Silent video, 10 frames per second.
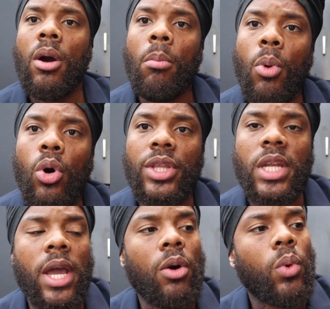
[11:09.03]
more than
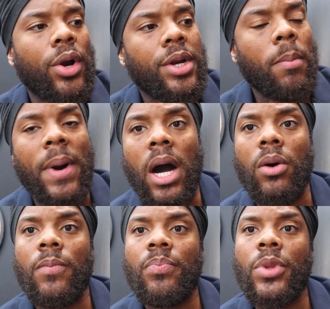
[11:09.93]
they're worried
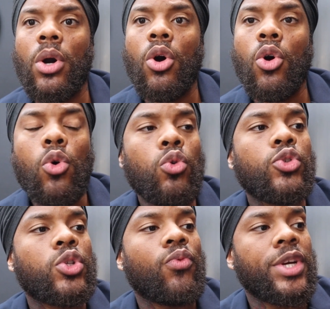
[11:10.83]
about
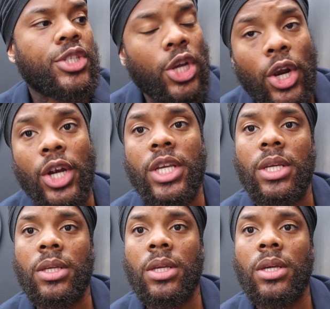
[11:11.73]
who's returning